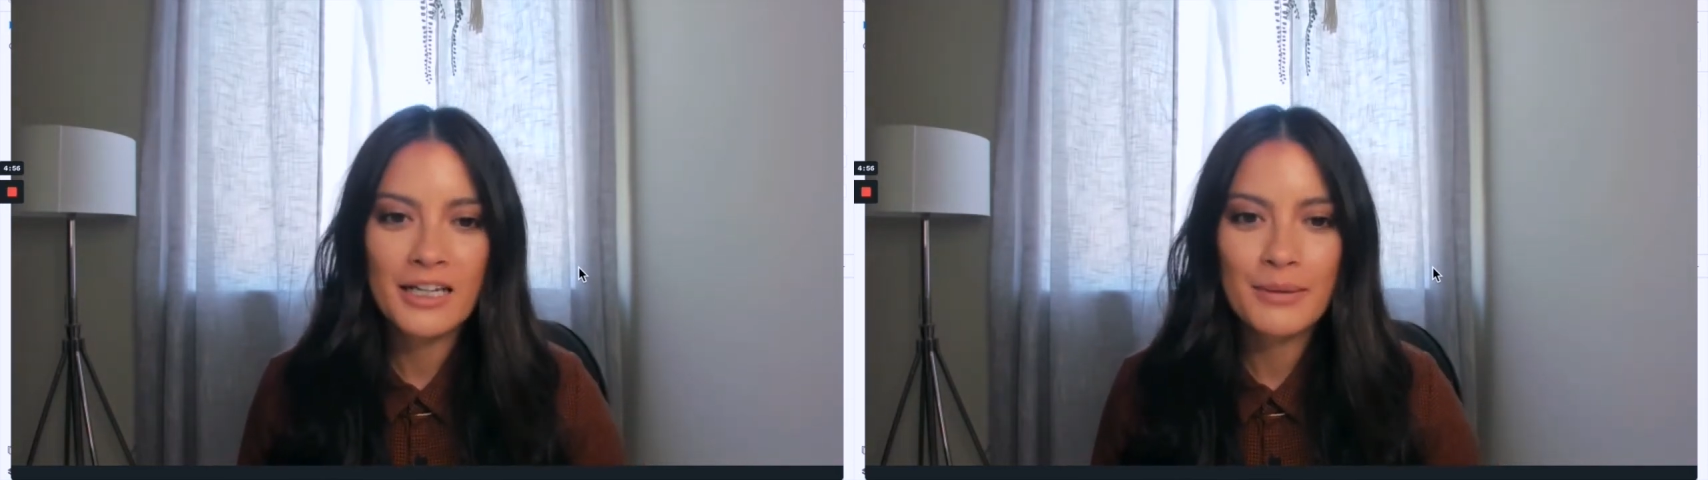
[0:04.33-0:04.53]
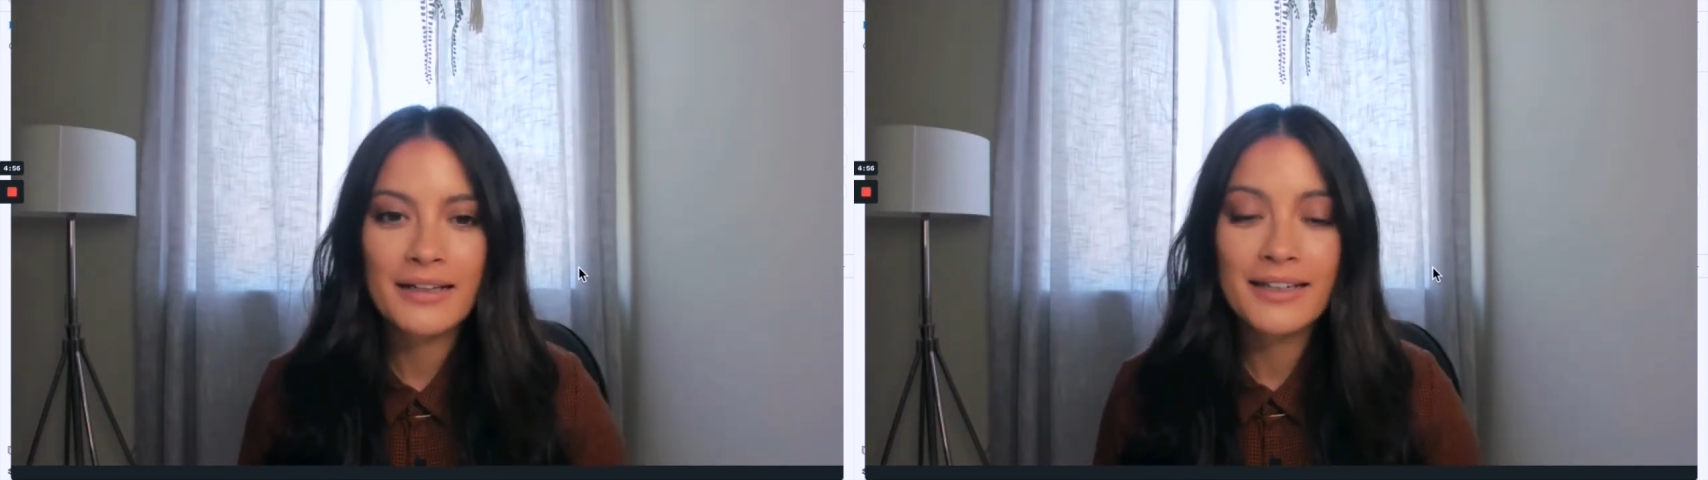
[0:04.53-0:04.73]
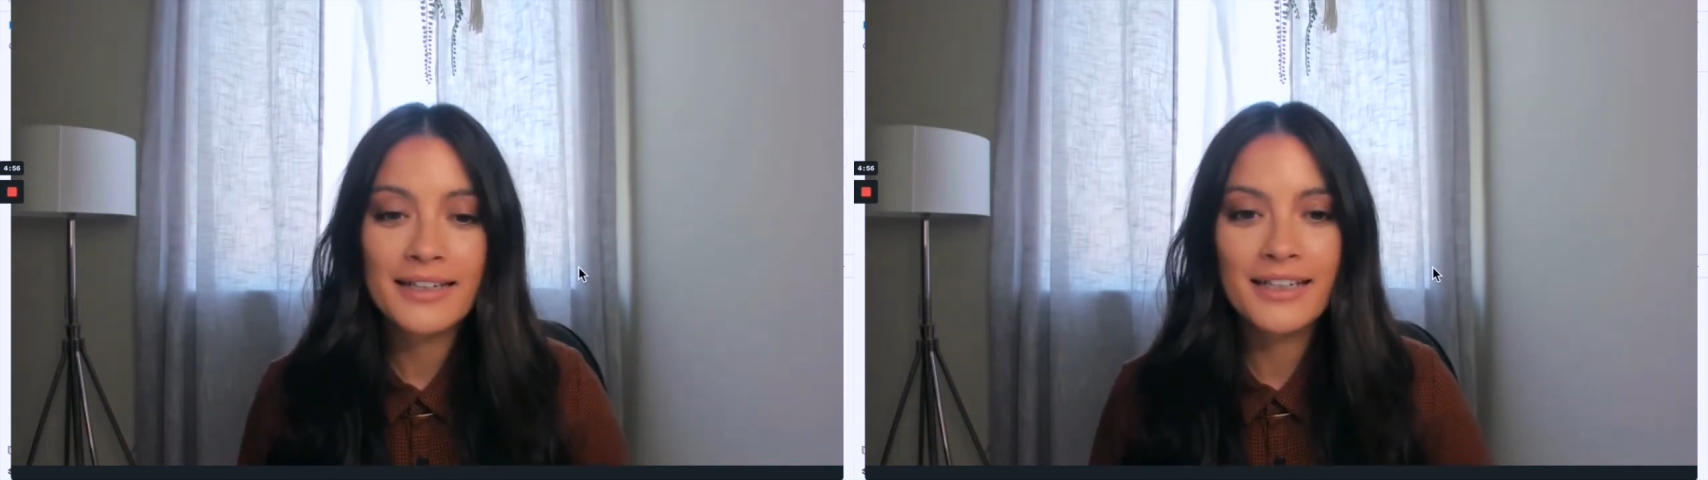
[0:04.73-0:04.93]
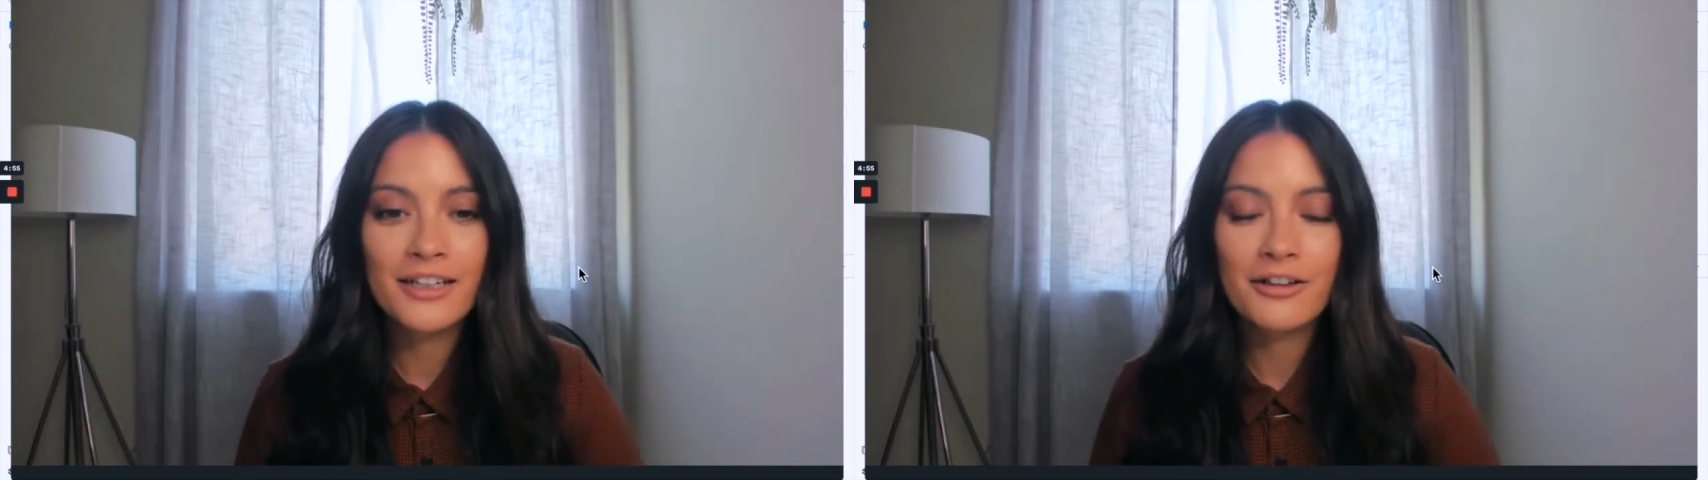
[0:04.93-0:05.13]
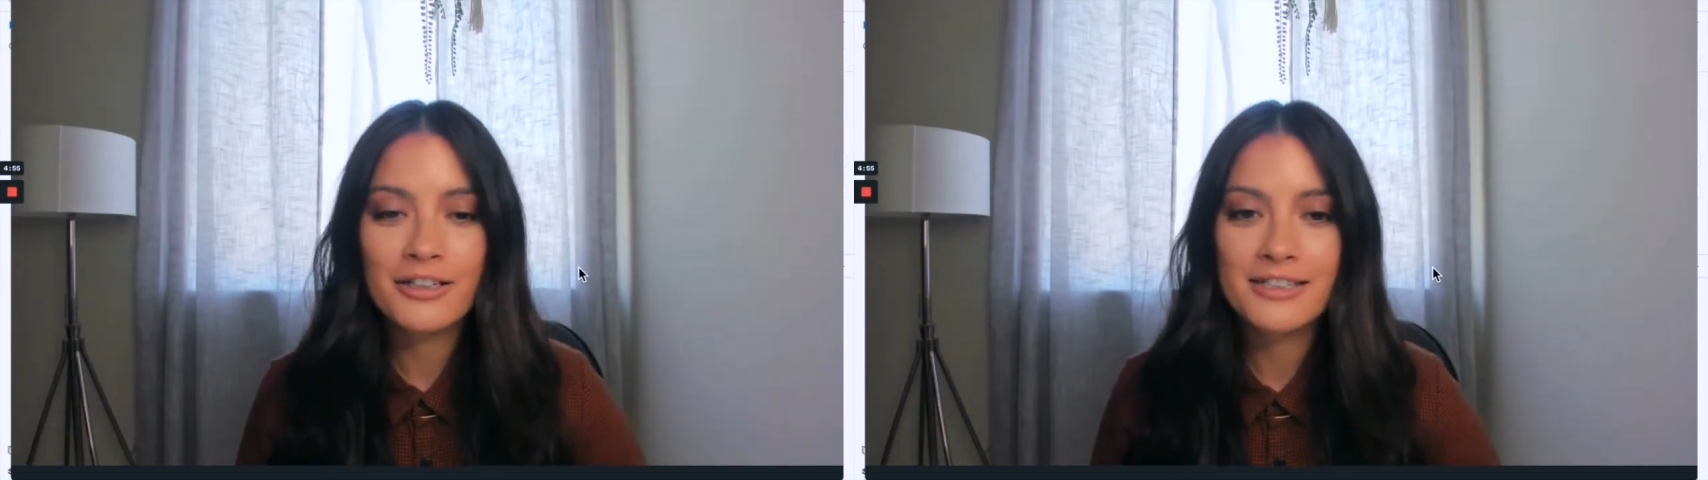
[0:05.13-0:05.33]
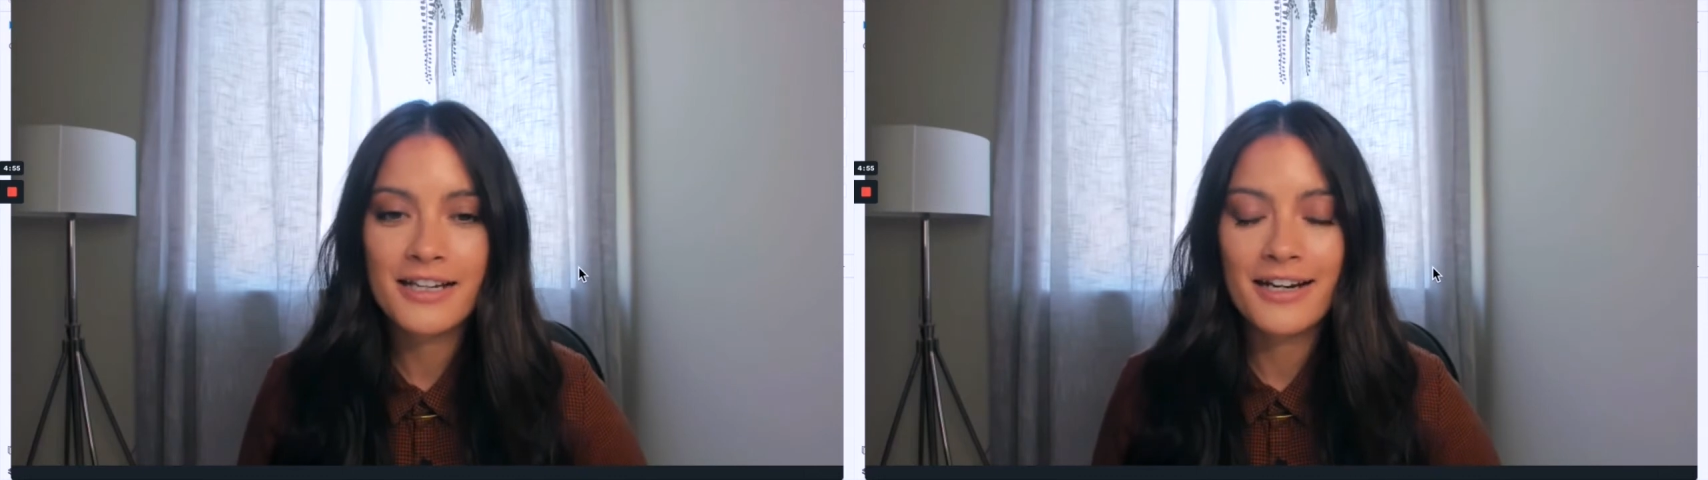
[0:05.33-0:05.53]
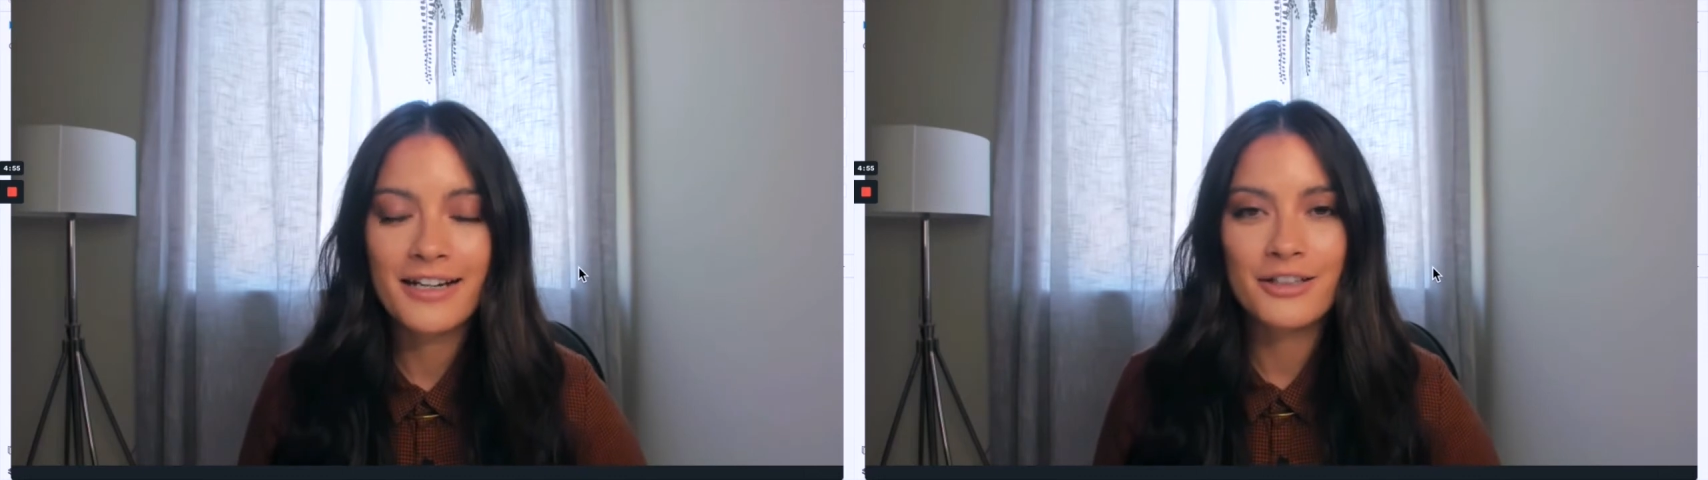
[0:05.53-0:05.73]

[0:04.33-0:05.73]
about linking your design